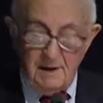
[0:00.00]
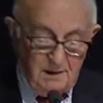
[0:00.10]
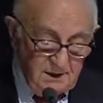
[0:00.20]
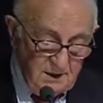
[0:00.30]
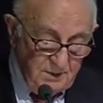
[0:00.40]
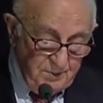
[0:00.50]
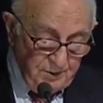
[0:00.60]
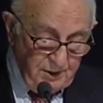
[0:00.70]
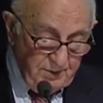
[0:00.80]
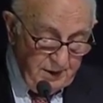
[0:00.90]

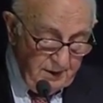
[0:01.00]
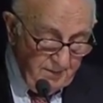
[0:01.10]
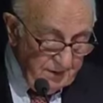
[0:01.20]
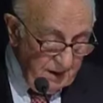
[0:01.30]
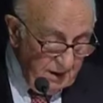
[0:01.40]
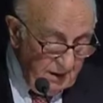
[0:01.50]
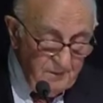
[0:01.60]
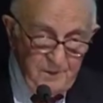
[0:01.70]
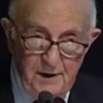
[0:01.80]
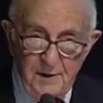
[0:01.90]
indisputably
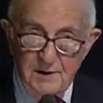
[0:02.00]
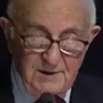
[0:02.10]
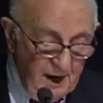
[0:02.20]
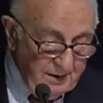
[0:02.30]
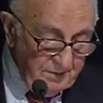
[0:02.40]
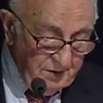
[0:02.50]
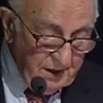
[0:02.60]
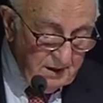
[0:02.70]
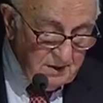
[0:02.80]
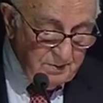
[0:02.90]
vigorous
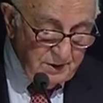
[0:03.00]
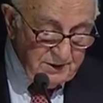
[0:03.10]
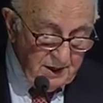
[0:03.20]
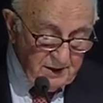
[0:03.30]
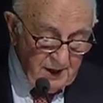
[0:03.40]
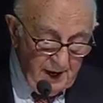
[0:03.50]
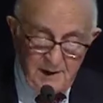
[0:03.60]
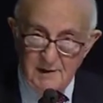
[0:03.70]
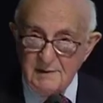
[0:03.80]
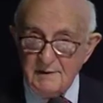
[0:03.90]
advocates for their
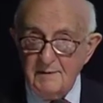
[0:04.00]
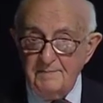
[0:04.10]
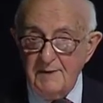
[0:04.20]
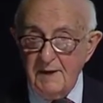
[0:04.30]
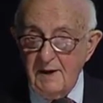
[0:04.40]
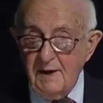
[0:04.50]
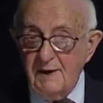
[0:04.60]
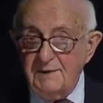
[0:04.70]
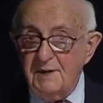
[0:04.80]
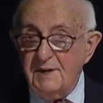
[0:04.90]
clients
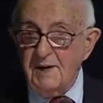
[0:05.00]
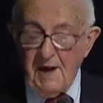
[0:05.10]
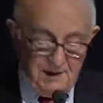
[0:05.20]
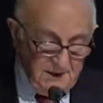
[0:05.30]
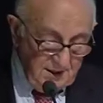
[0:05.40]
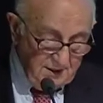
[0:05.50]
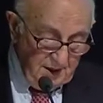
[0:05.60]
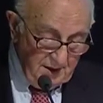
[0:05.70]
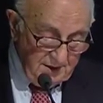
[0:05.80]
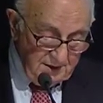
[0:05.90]
and their clients'
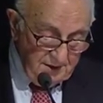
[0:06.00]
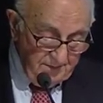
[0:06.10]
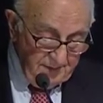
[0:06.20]
interests,